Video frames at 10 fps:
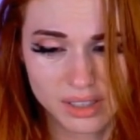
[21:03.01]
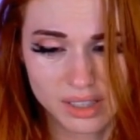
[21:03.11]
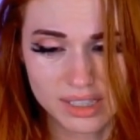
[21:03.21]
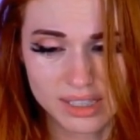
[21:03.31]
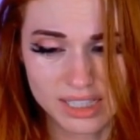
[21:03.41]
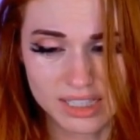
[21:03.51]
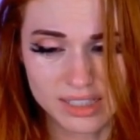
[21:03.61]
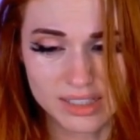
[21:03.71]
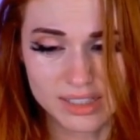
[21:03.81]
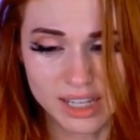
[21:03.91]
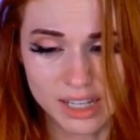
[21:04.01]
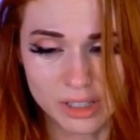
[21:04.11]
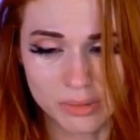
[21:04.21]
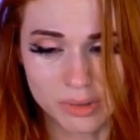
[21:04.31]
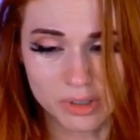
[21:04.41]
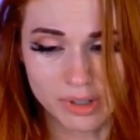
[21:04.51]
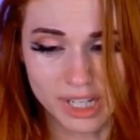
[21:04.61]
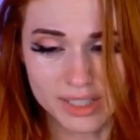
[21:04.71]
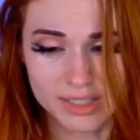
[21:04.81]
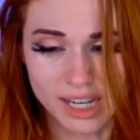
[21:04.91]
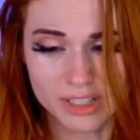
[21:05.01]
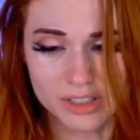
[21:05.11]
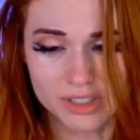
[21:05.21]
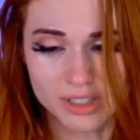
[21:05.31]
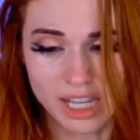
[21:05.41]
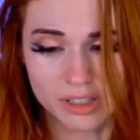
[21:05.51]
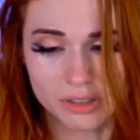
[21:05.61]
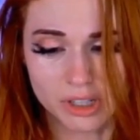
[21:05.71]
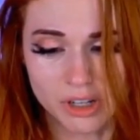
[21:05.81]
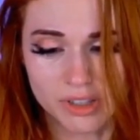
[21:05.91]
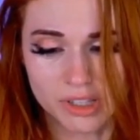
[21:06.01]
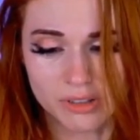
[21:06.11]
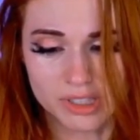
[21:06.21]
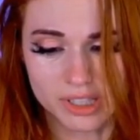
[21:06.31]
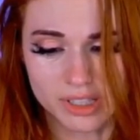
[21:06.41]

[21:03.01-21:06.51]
Because I didn't say you were crazy. I just let you know that you didn't...